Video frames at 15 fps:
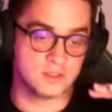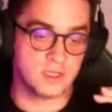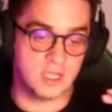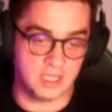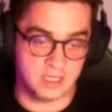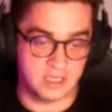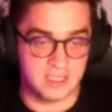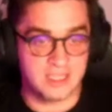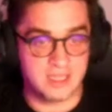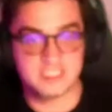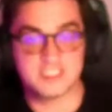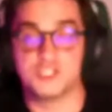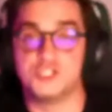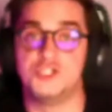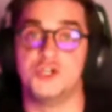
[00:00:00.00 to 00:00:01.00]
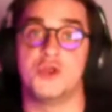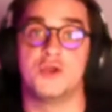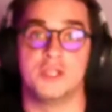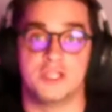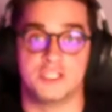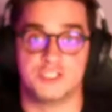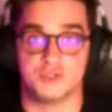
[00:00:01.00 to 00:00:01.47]
It is a
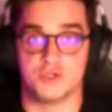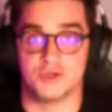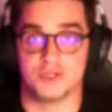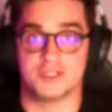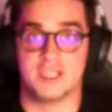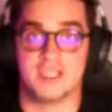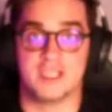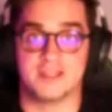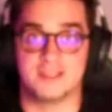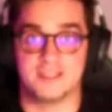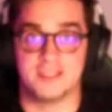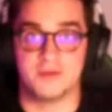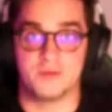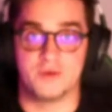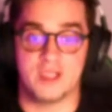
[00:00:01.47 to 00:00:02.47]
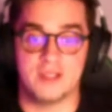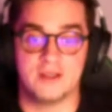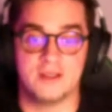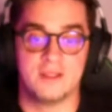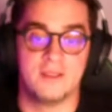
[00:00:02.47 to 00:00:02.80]
journey that you're going to take at the end, right?